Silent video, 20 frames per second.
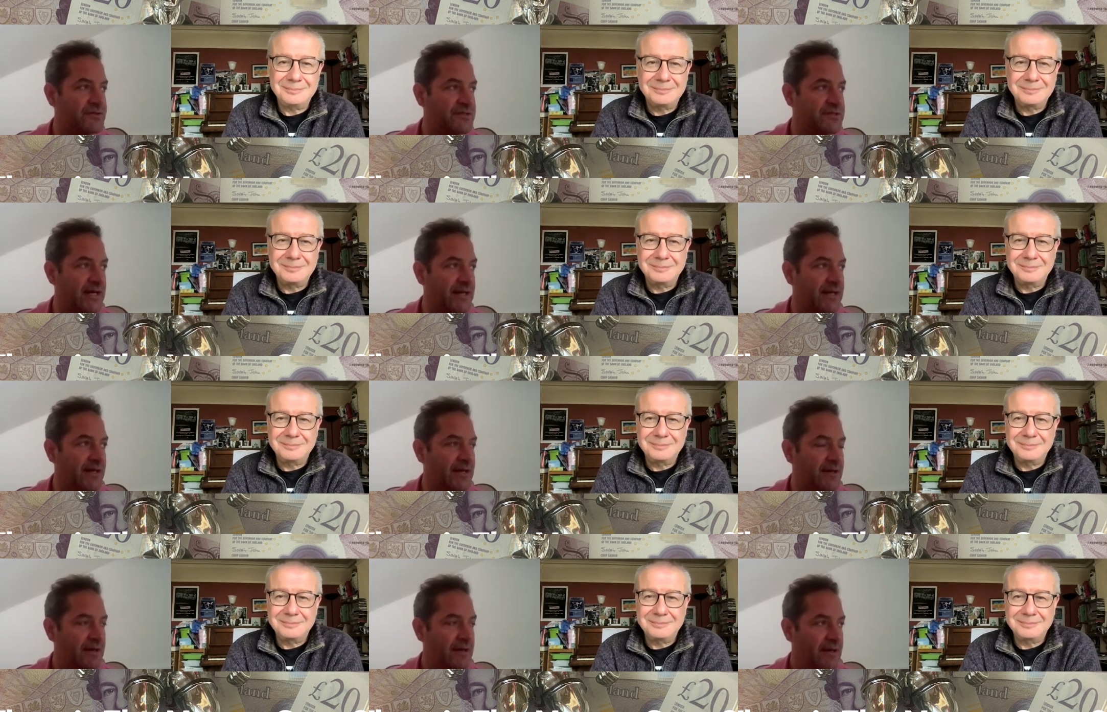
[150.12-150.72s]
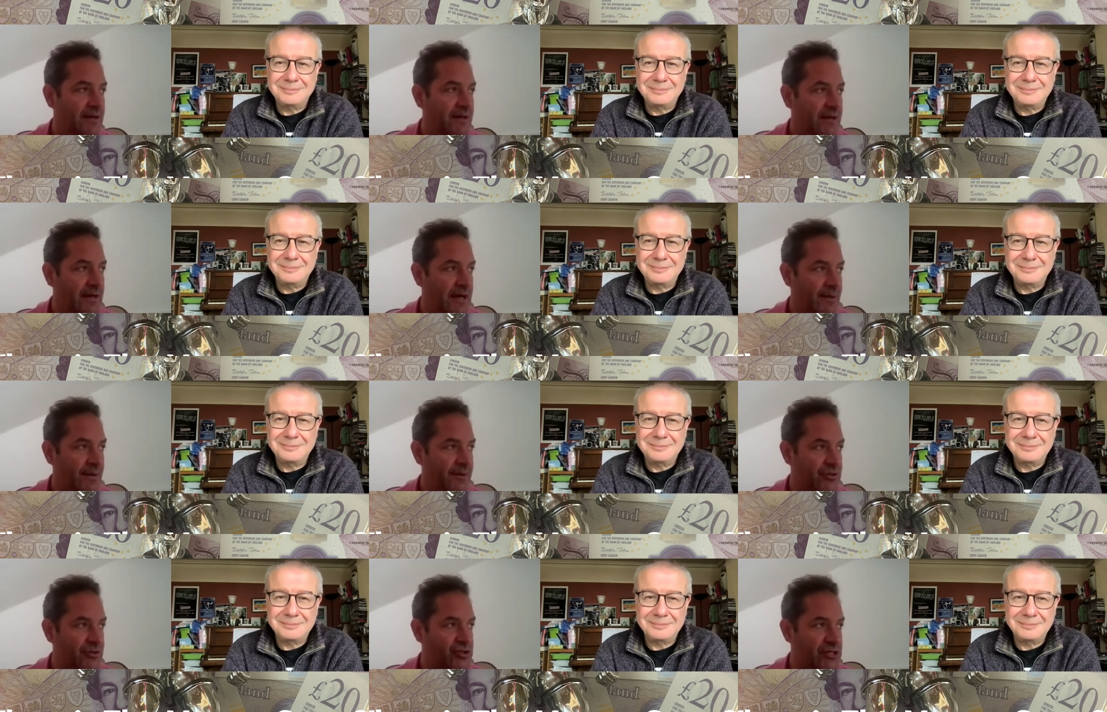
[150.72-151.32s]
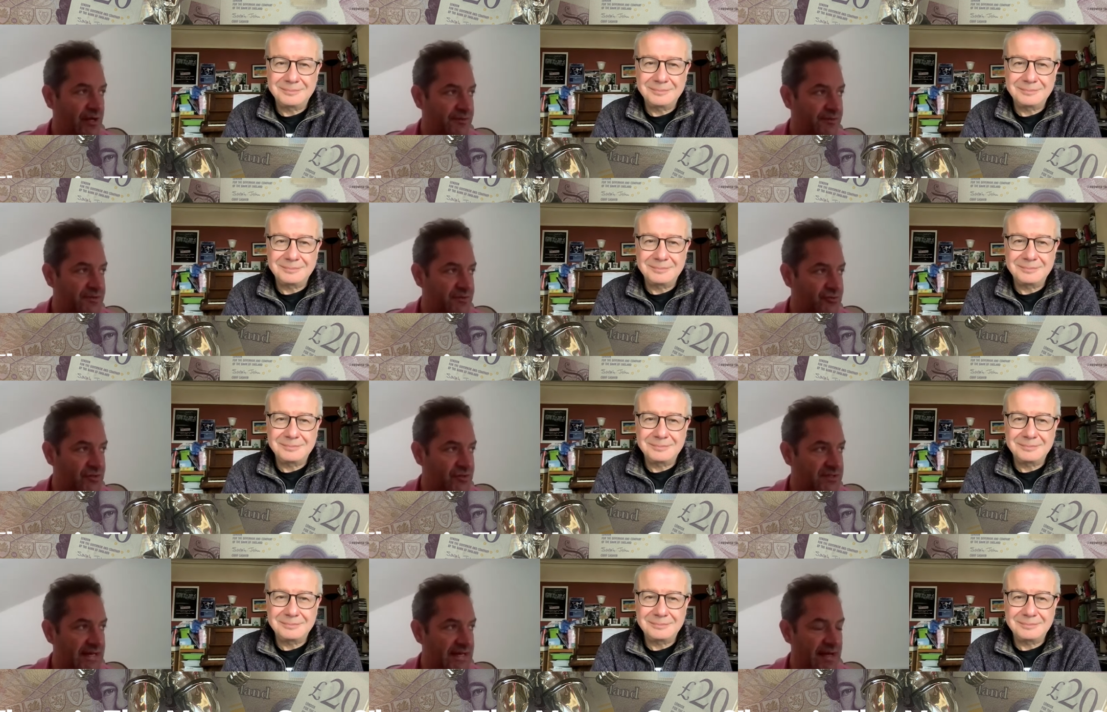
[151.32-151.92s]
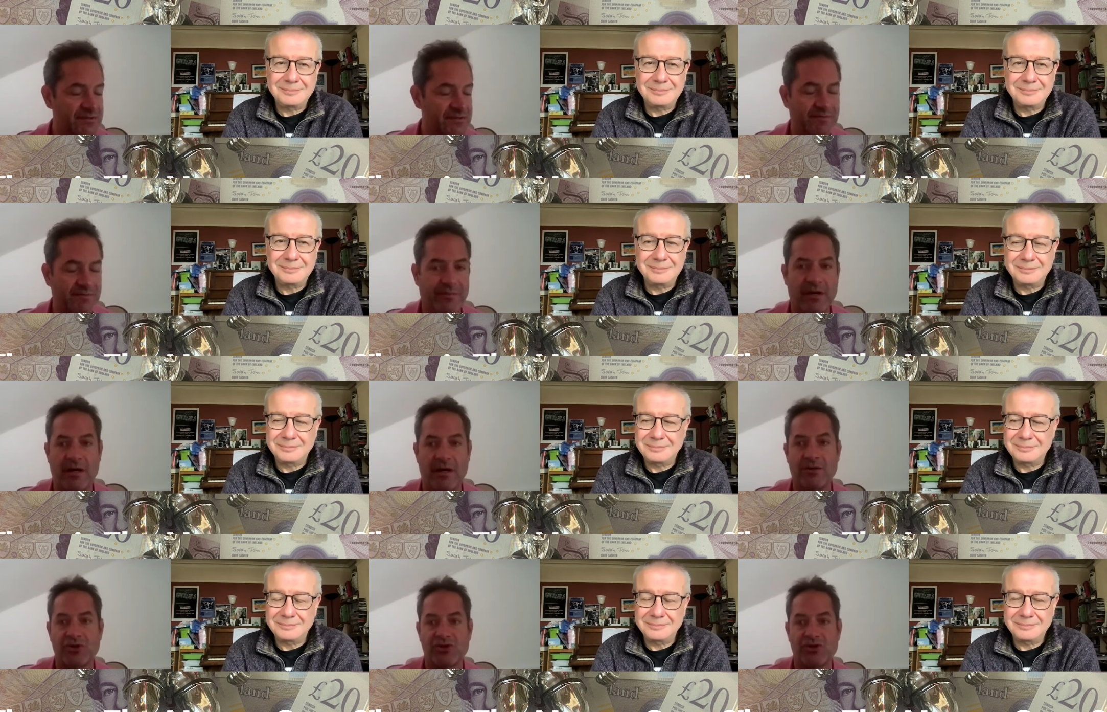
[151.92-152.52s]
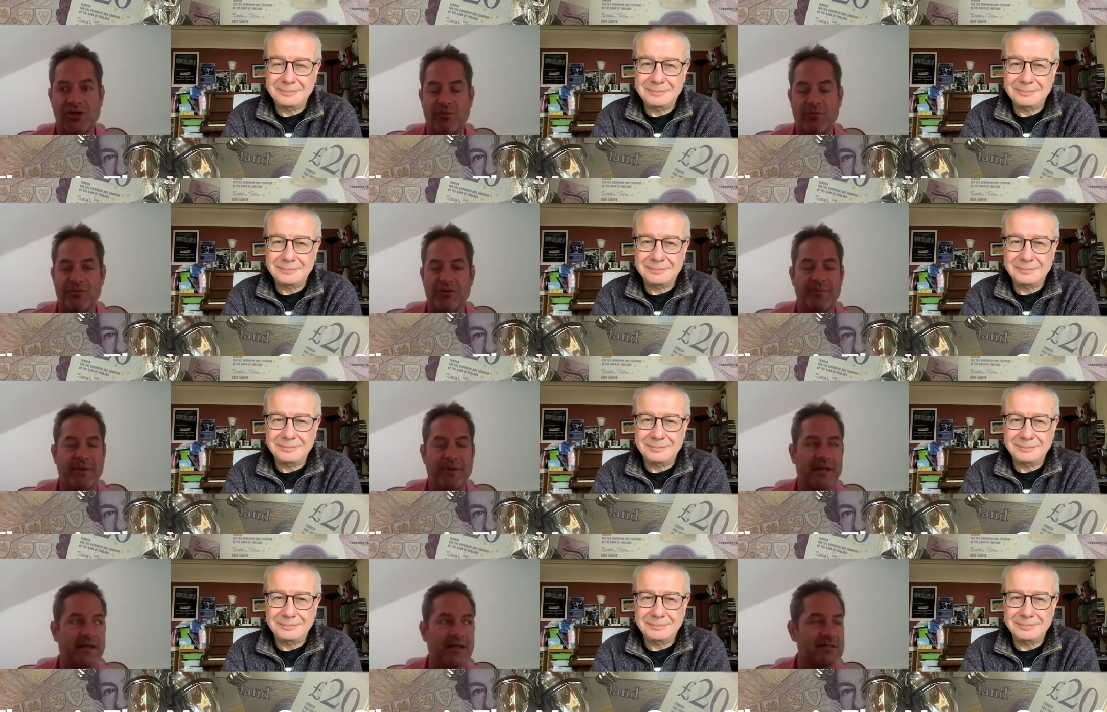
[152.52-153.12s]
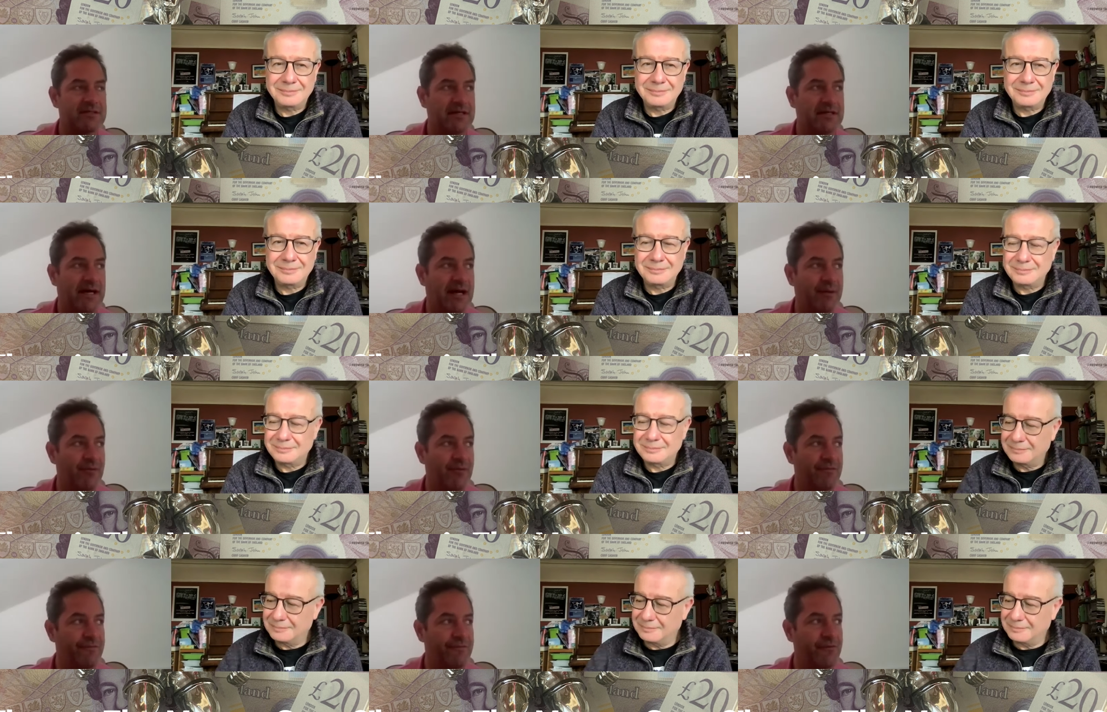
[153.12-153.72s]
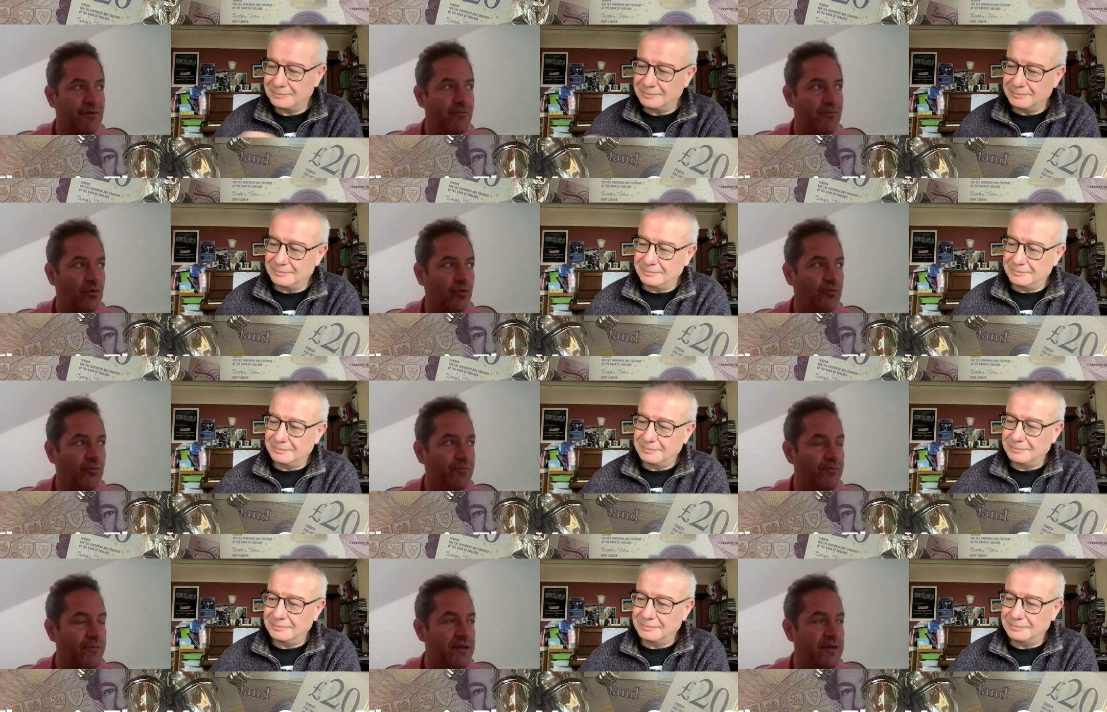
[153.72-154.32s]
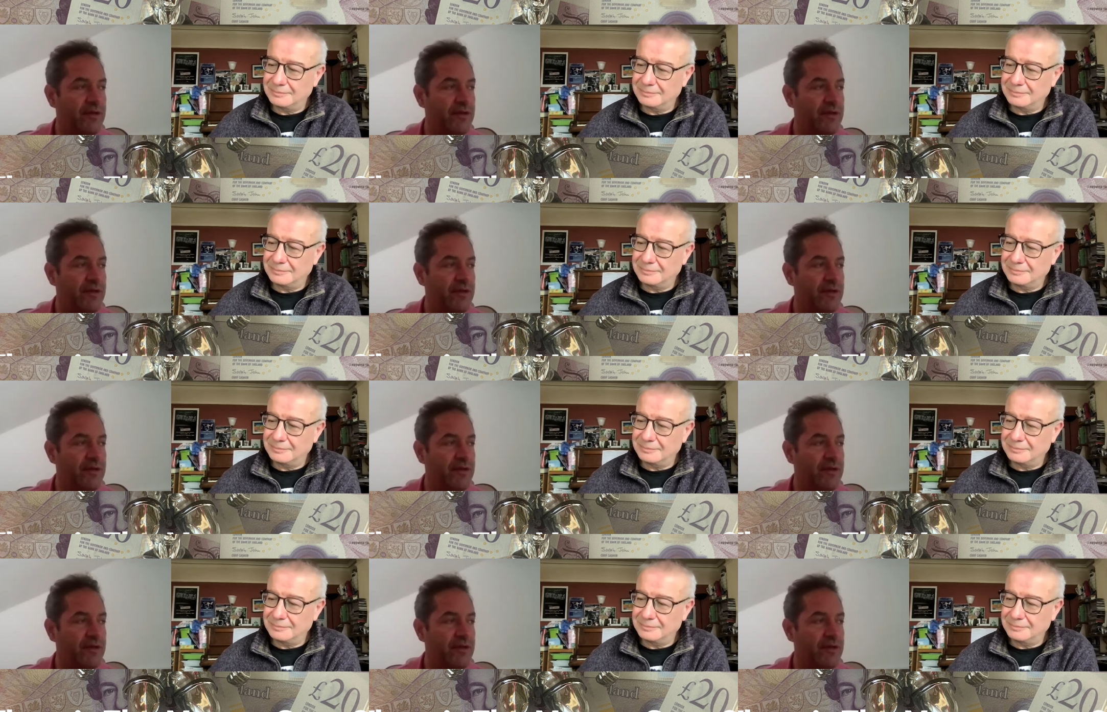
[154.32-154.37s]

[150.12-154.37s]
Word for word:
Speaker 1: just done a Um, at Charlton, just announced a partnership with the biggest um, of the football